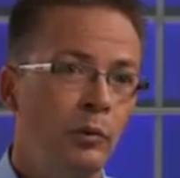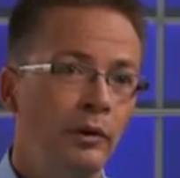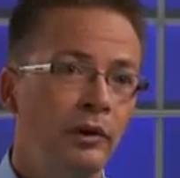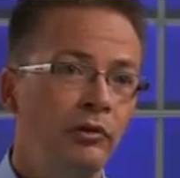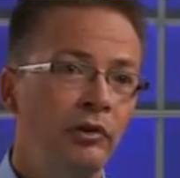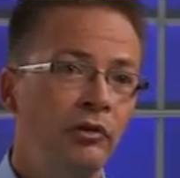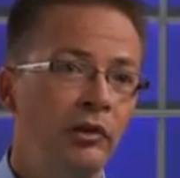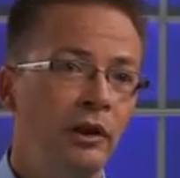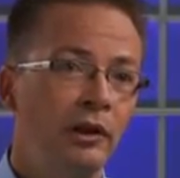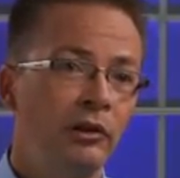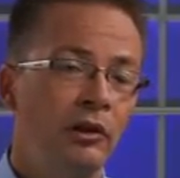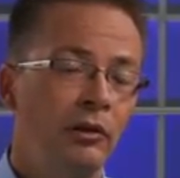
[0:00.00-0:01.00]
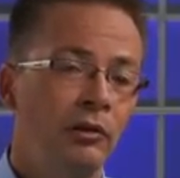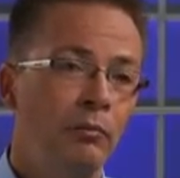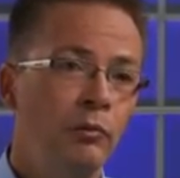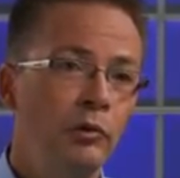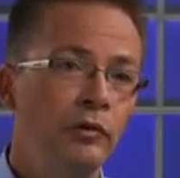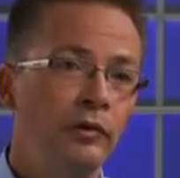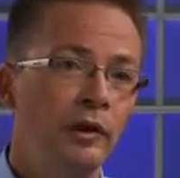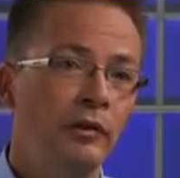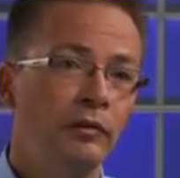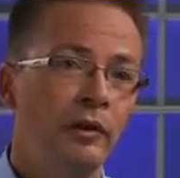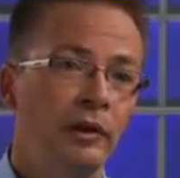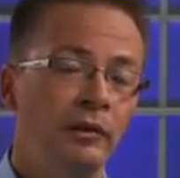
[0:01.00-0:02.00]
Well, this is a uh, movie
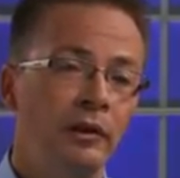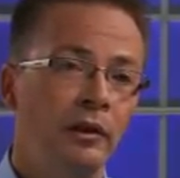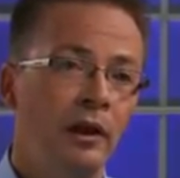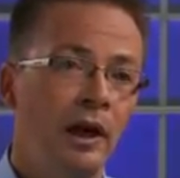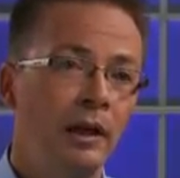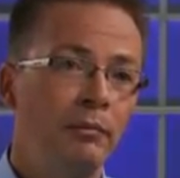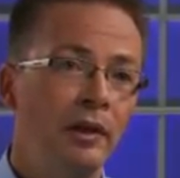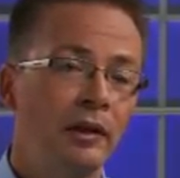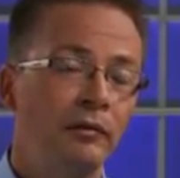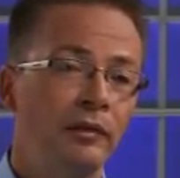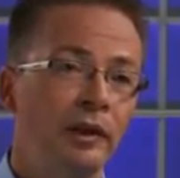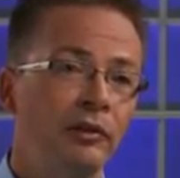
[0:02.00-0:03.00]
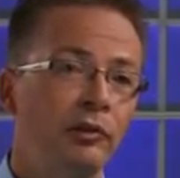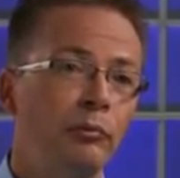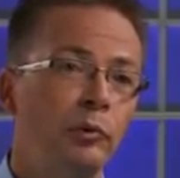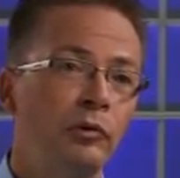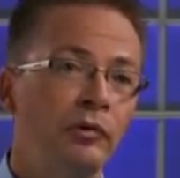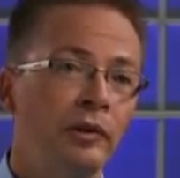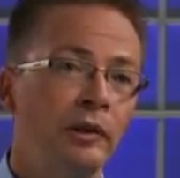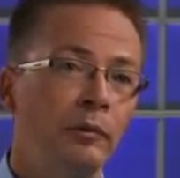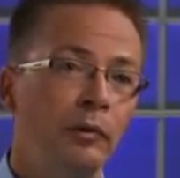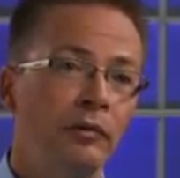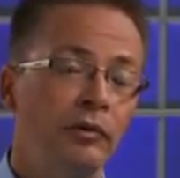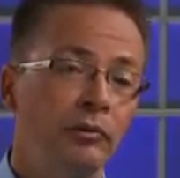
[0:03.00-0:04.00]
of a high magnification movie
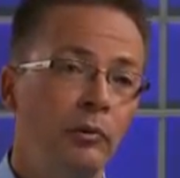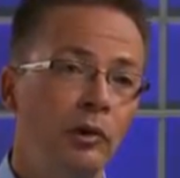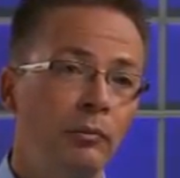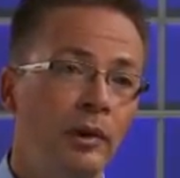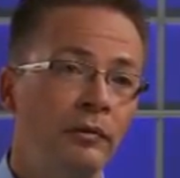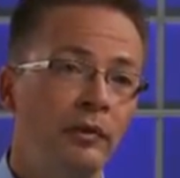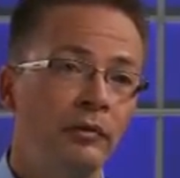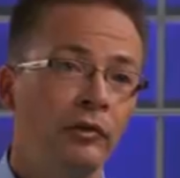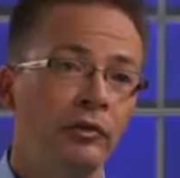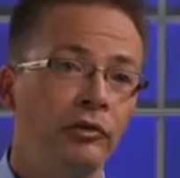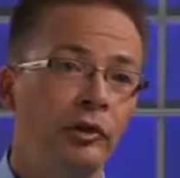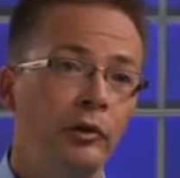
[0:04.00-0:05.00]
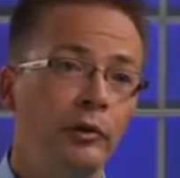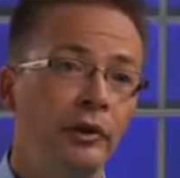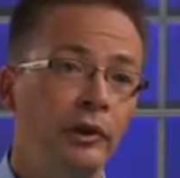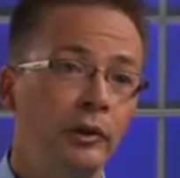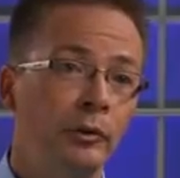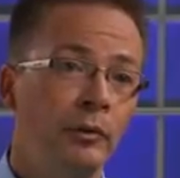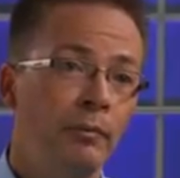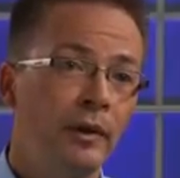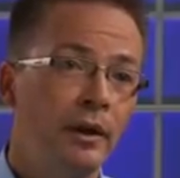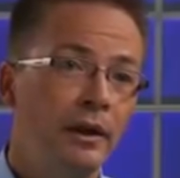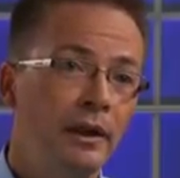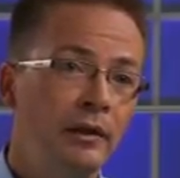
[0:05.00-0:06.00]
of a small blood vessel showing you
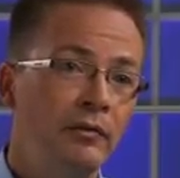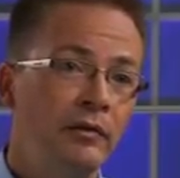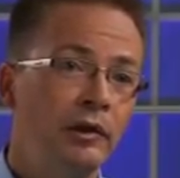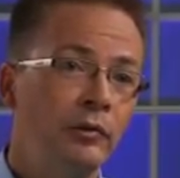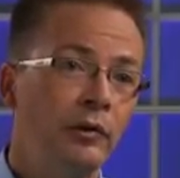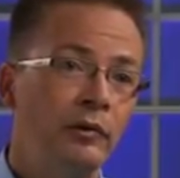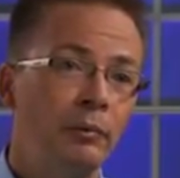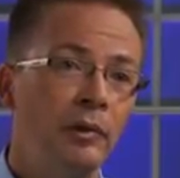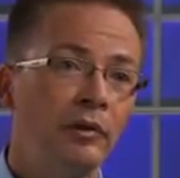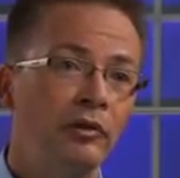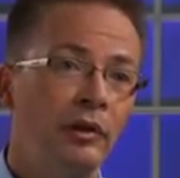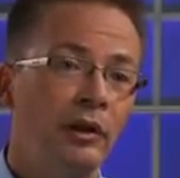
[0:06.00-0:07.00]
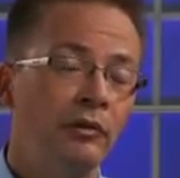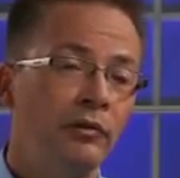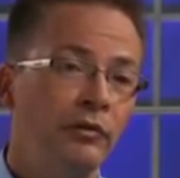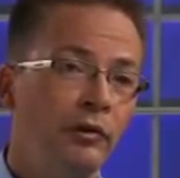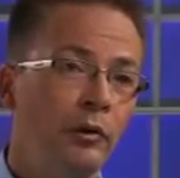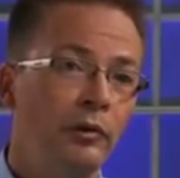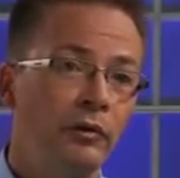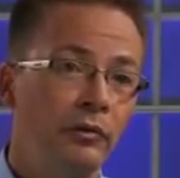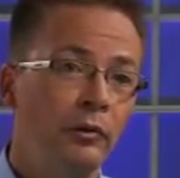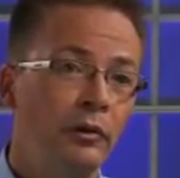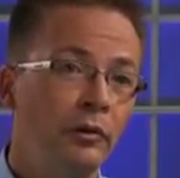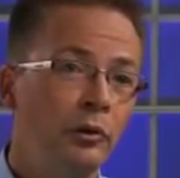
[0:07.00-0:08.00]
individual red blood cells flowing
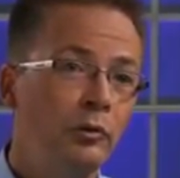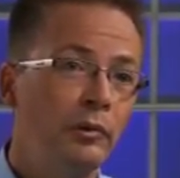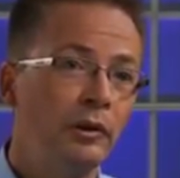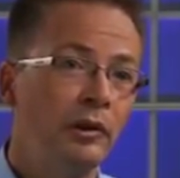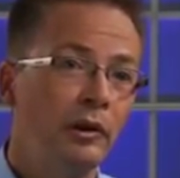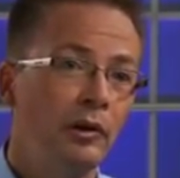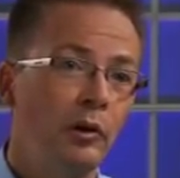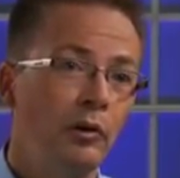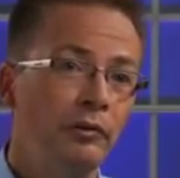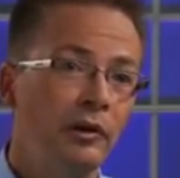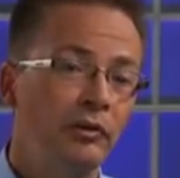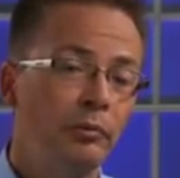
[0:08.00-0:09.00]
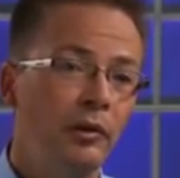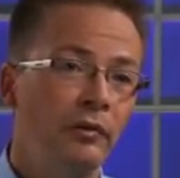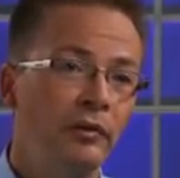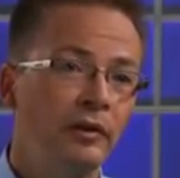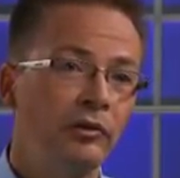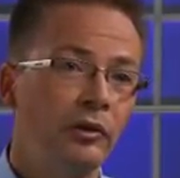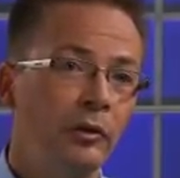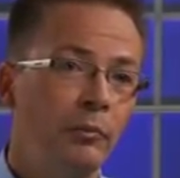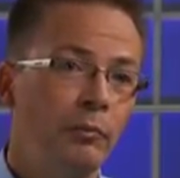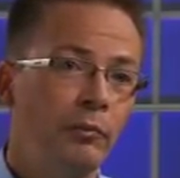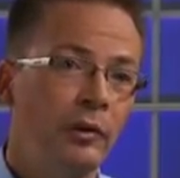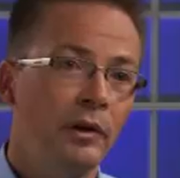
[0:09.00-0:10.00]
through the lumen of this small vessel.
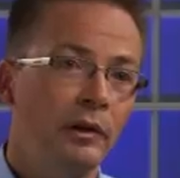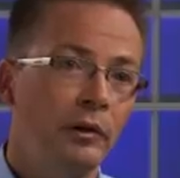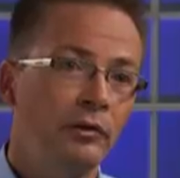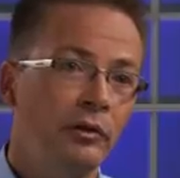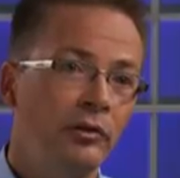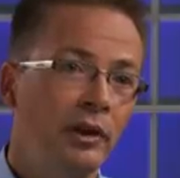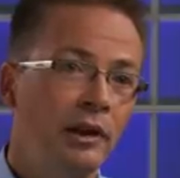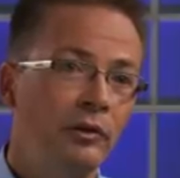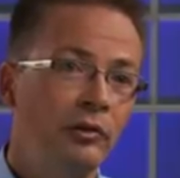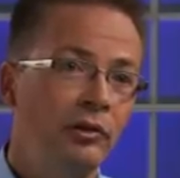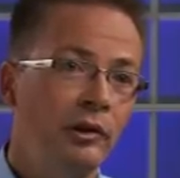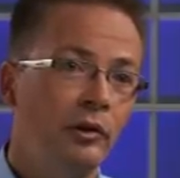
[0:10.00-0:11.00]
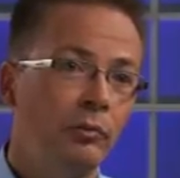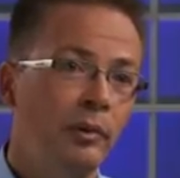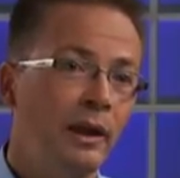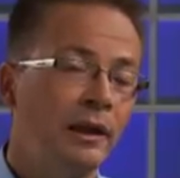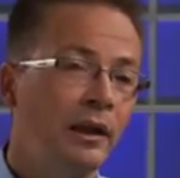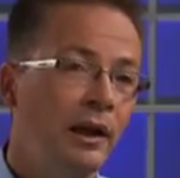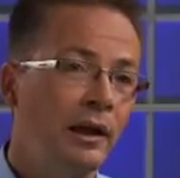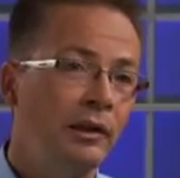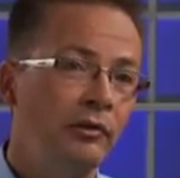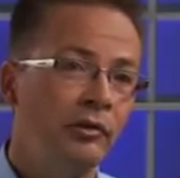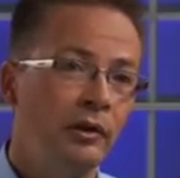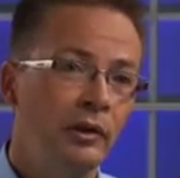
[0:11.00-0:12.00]
Now, on the side you see those black
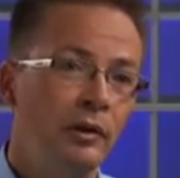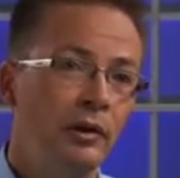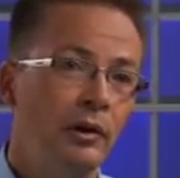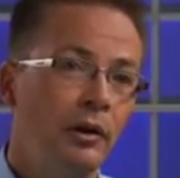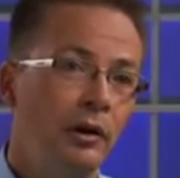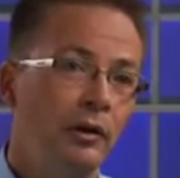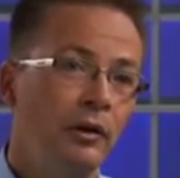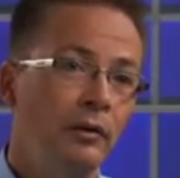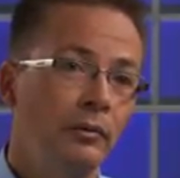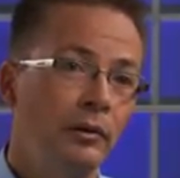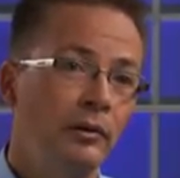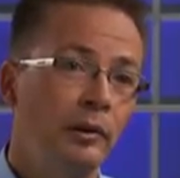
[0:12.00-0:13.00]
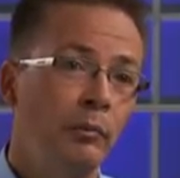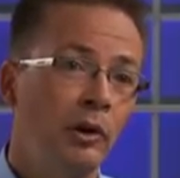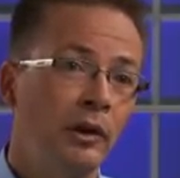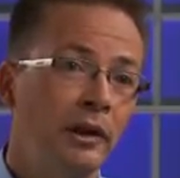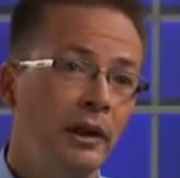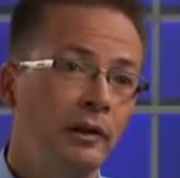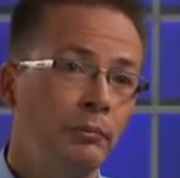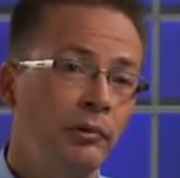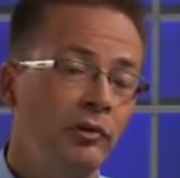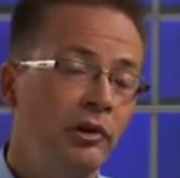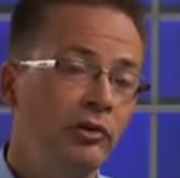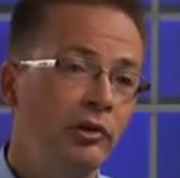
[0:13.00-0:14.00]
lines uh, demarking the
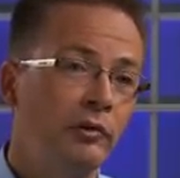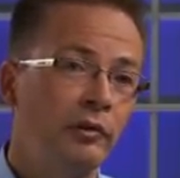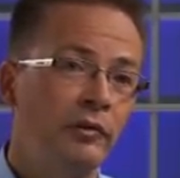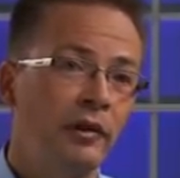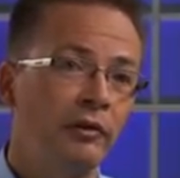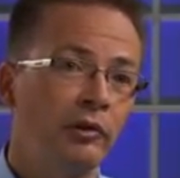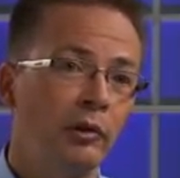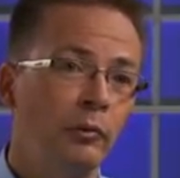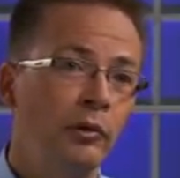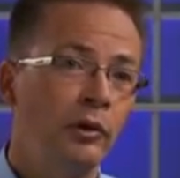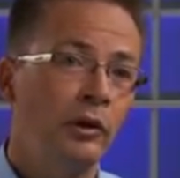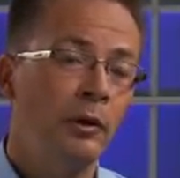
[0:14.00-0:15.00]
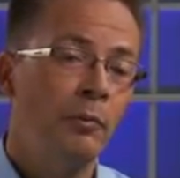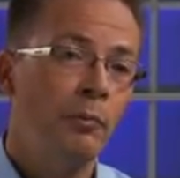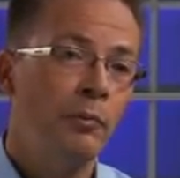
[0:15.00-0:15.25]
position of the vascular wall.